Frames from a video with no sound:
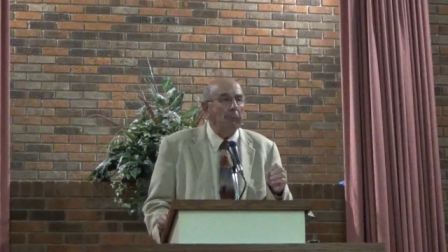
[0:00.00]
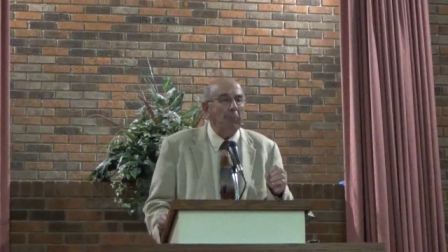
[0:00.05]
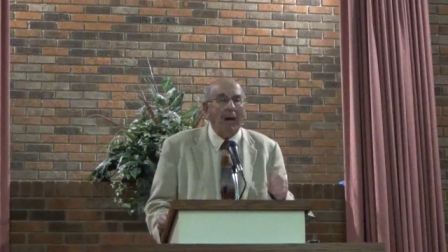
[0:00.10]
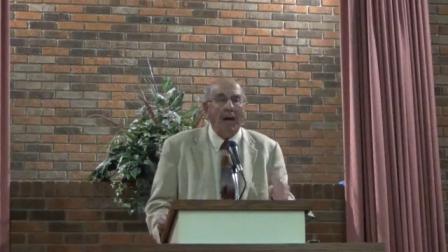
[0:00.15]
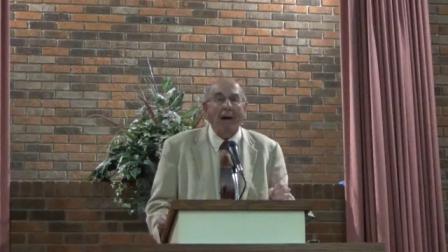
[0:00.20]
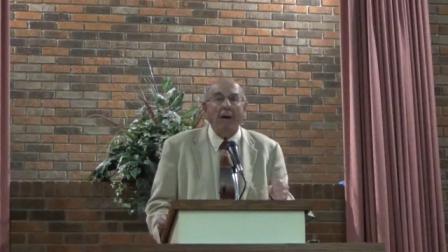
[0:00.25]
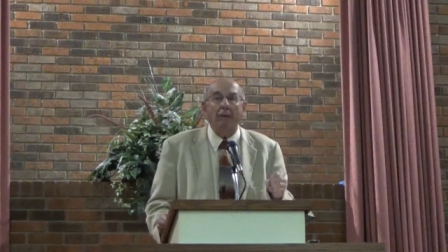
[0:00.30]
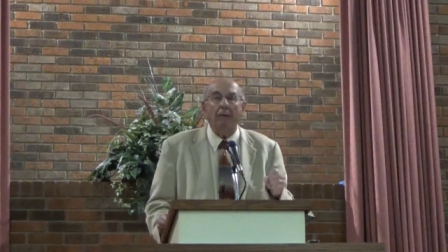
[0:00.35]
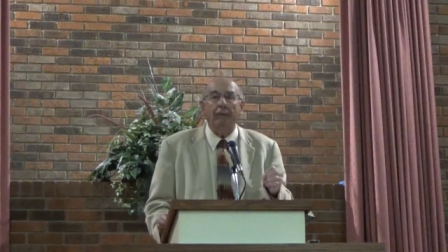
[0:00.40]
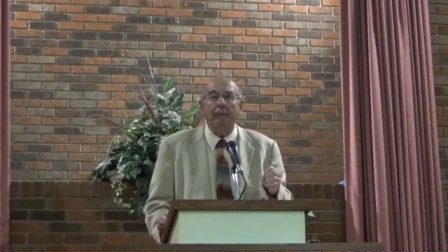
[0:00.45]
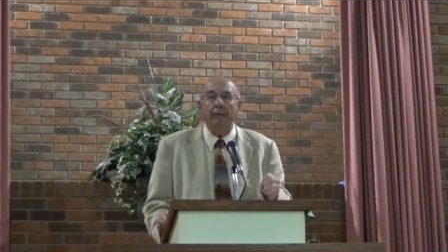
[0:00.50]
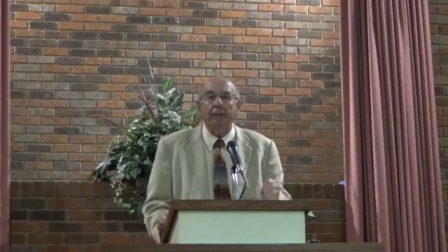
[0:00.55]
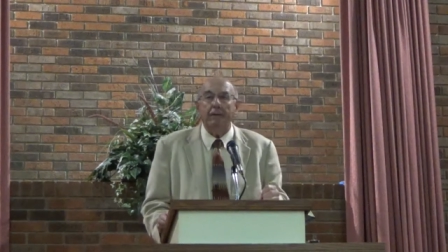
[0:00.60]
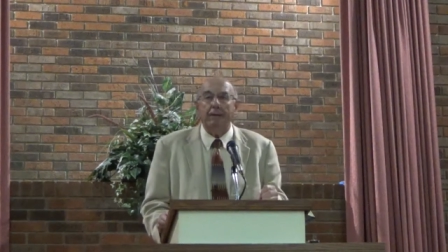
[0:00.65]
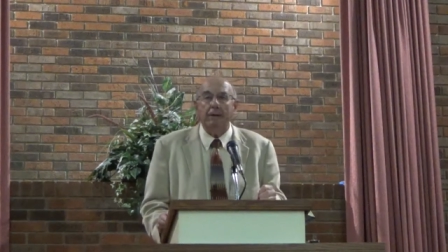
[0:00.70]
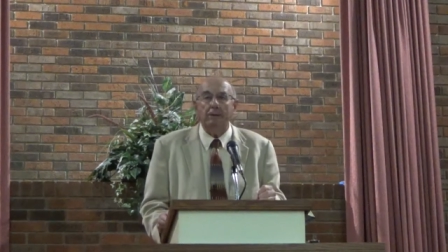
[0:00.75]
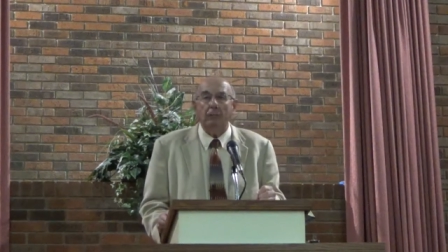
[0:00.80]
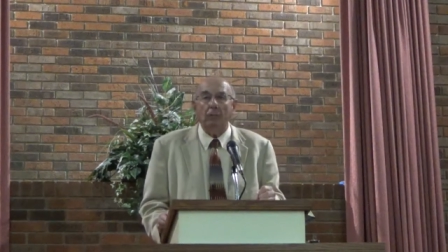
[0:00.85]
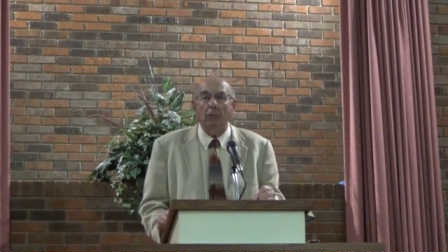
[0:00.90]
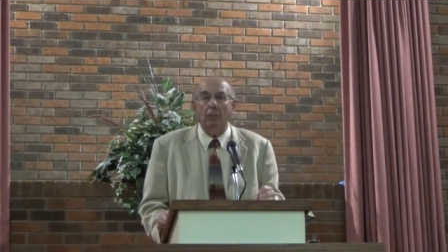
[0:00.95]
the power of the
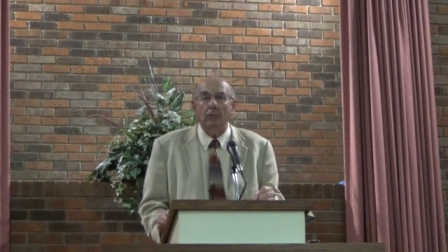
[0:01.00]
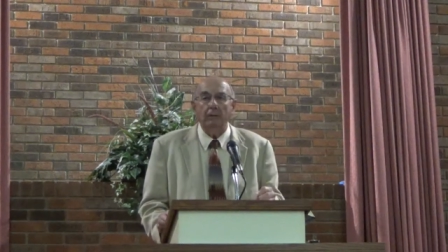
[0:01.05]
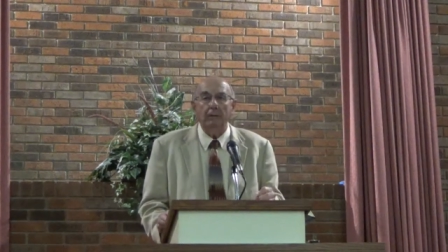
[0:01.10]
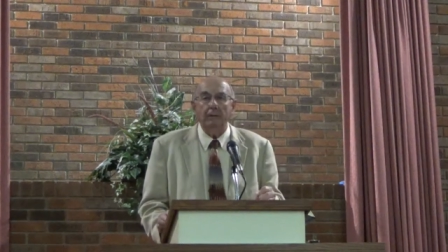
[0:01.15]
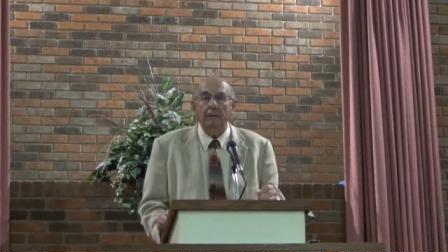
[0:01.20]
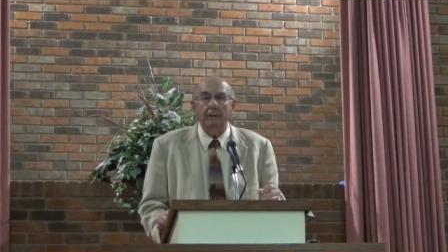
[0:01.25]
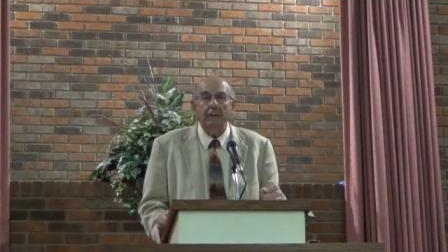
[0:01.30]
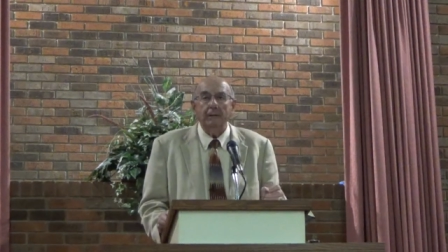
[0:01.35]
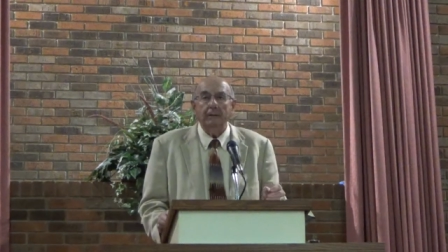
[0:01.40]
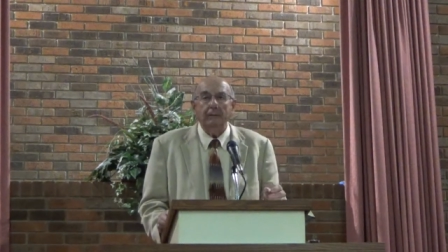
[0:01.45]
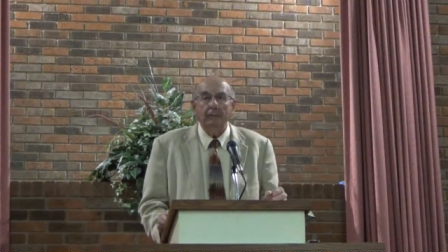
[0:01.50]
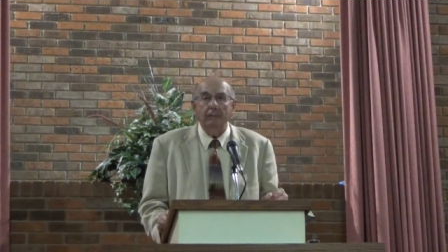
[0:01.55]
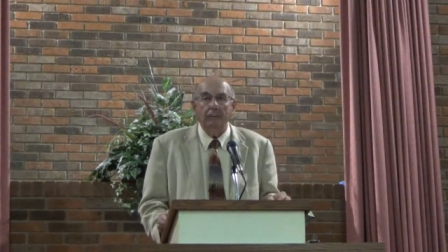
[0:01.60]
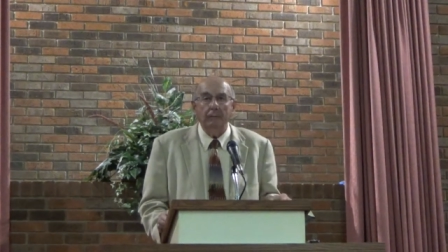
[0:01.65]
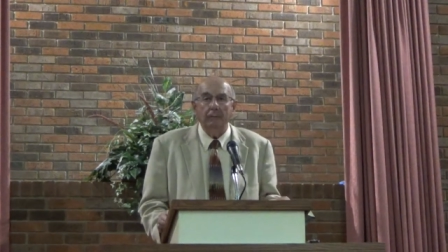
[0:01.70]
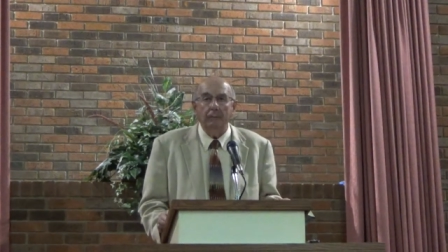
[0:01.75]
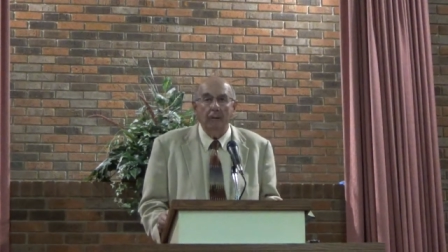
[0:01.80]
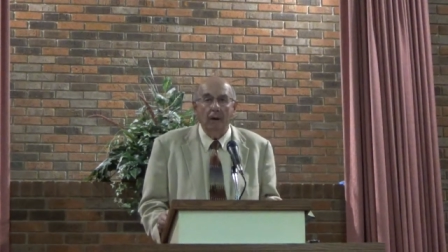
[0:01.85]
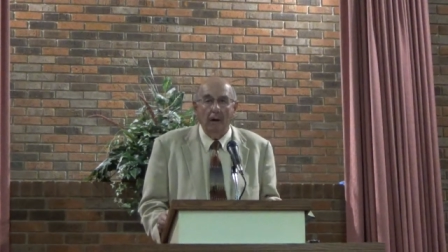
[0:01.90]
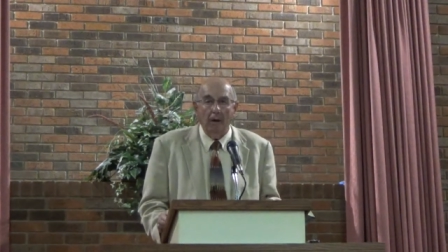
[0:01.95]
devil.
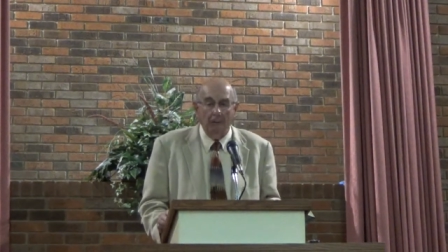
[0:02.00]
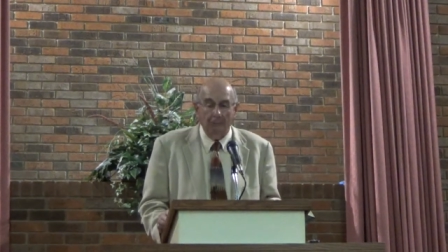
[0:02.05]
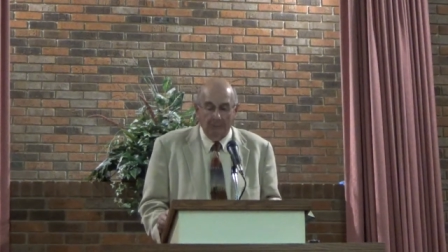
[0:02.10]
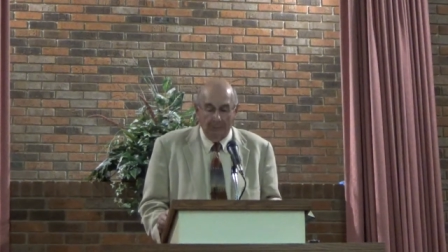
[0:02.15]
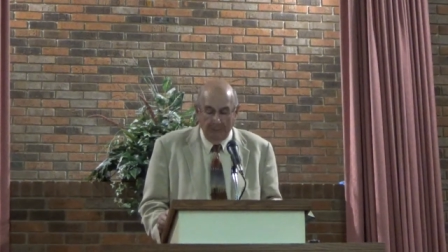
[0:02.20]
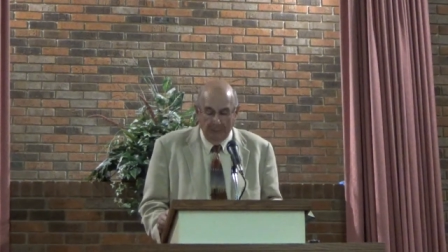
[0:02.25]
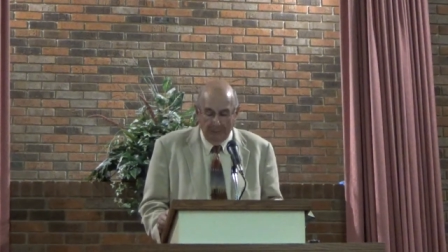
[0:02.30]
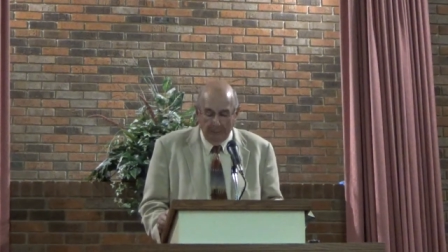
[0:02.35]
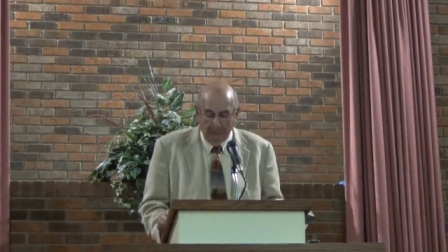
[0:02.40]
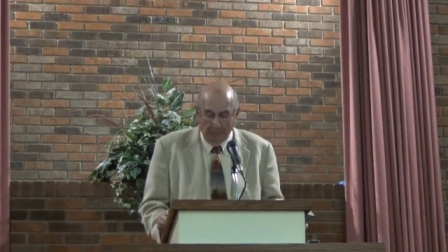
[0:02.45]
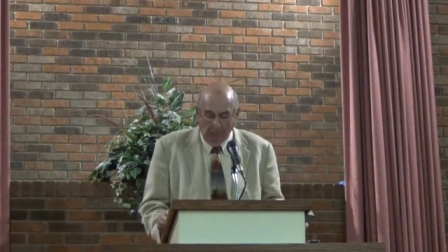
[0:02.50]
Not any